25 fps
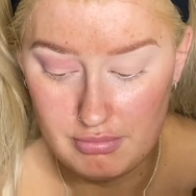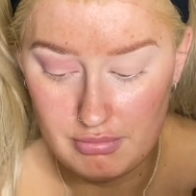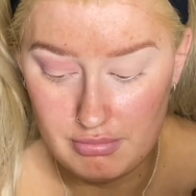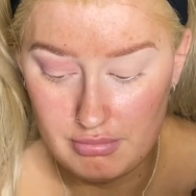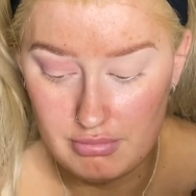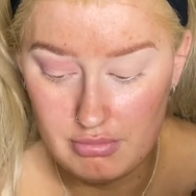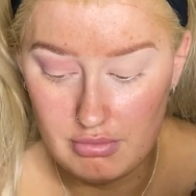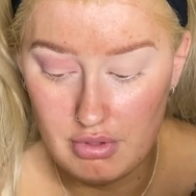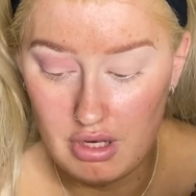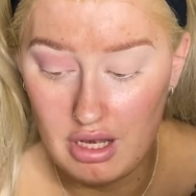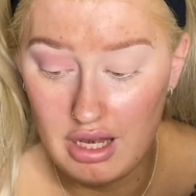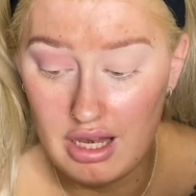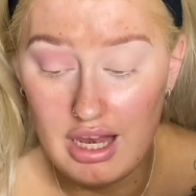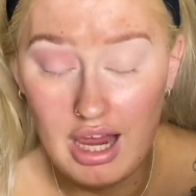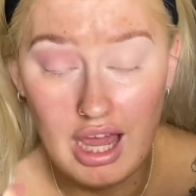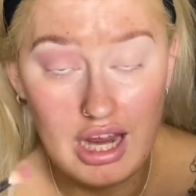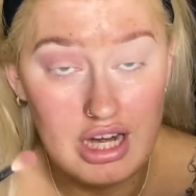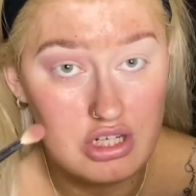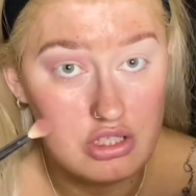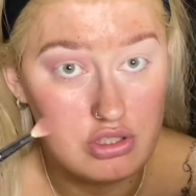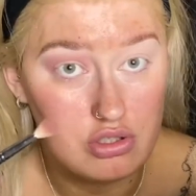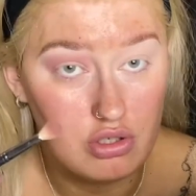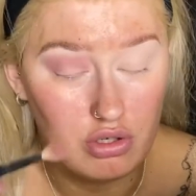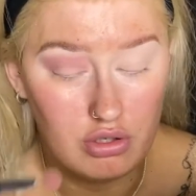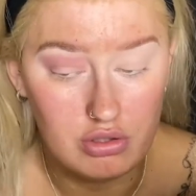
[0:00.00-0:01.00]

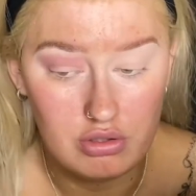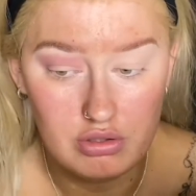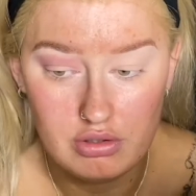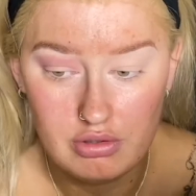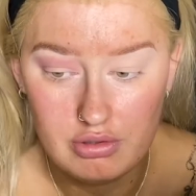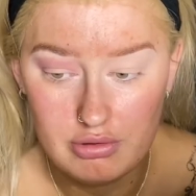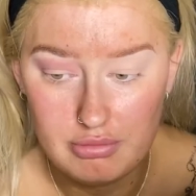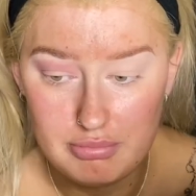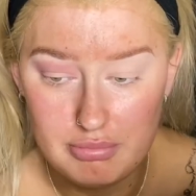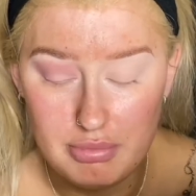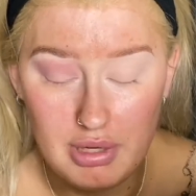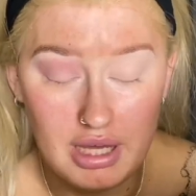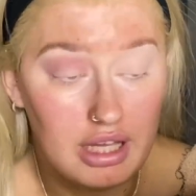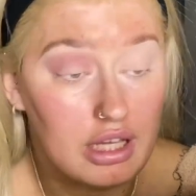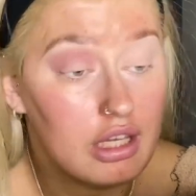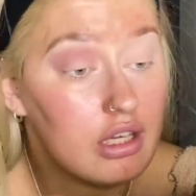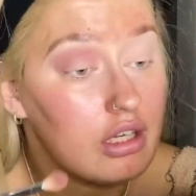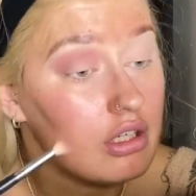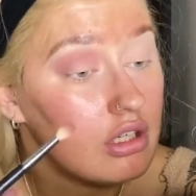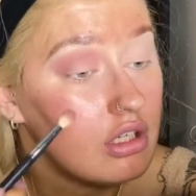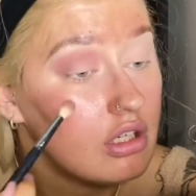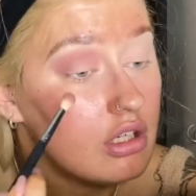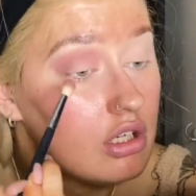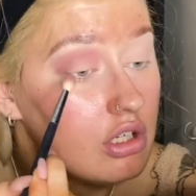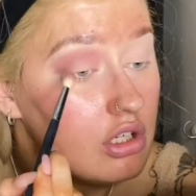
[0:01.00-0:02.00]
lighter pink
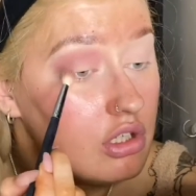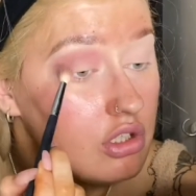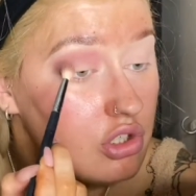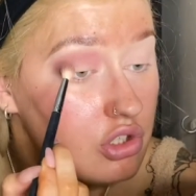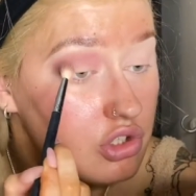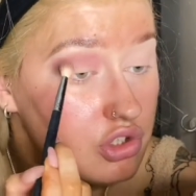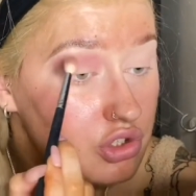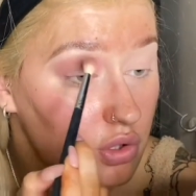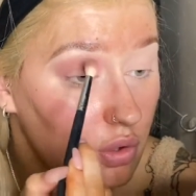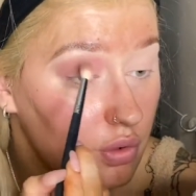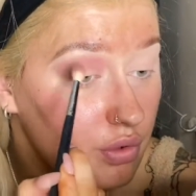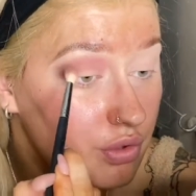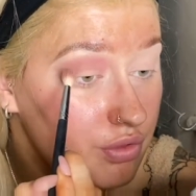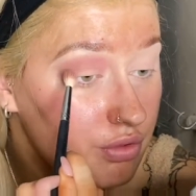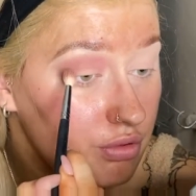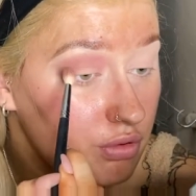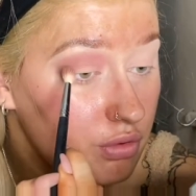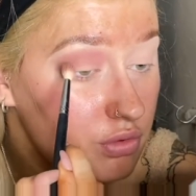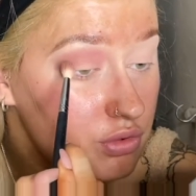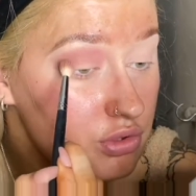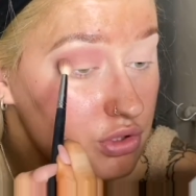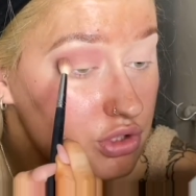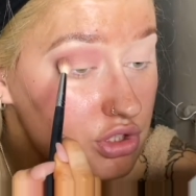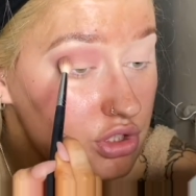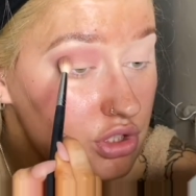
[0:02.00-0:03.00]
to show
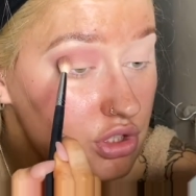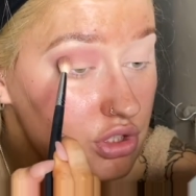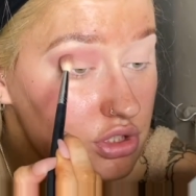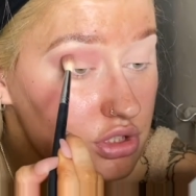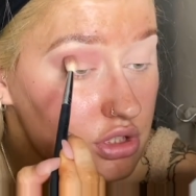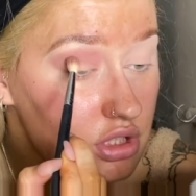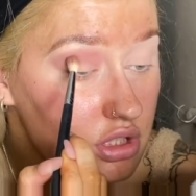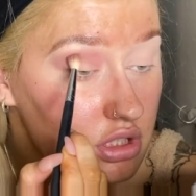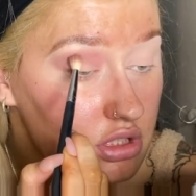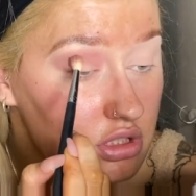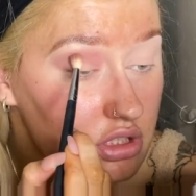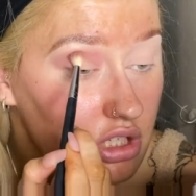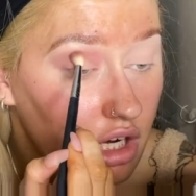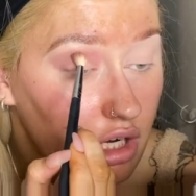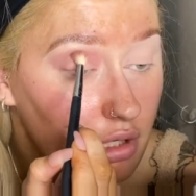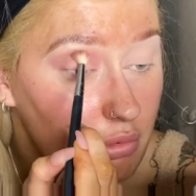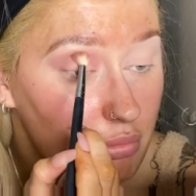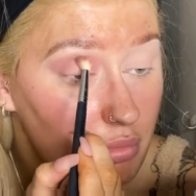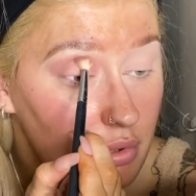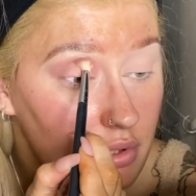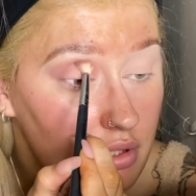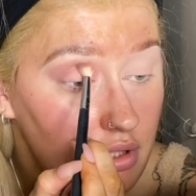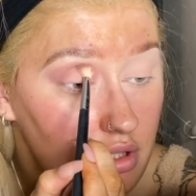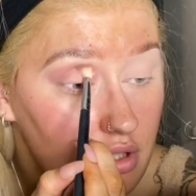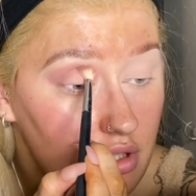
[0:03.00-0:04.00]
through just at the top.
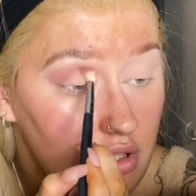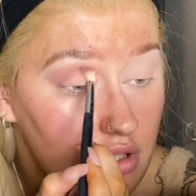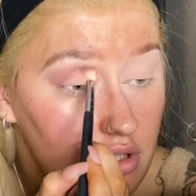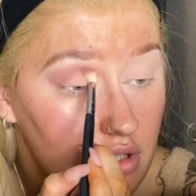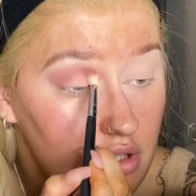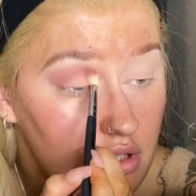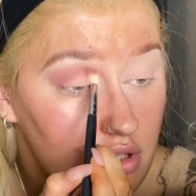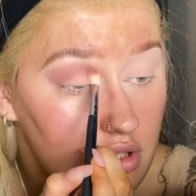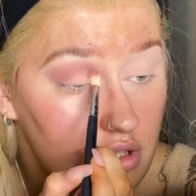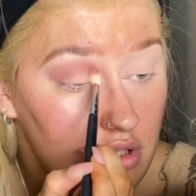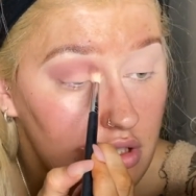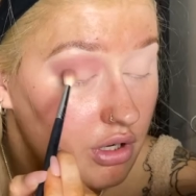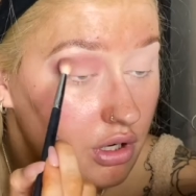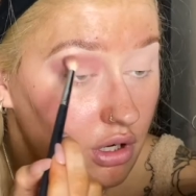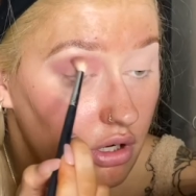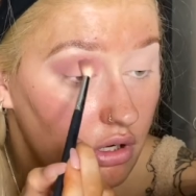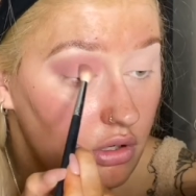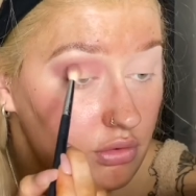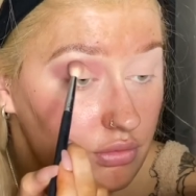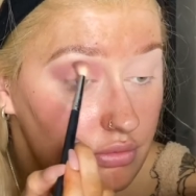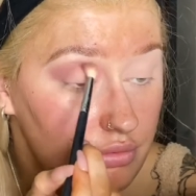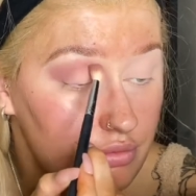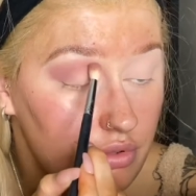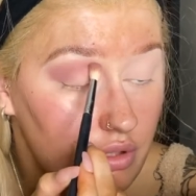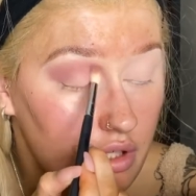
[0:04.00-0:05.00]

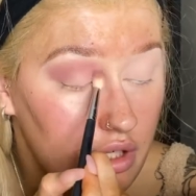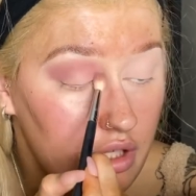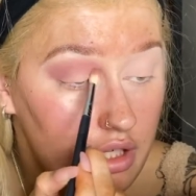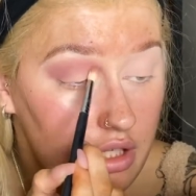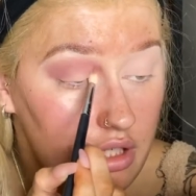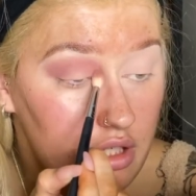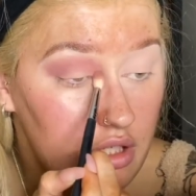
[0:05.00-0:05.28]
Hopefully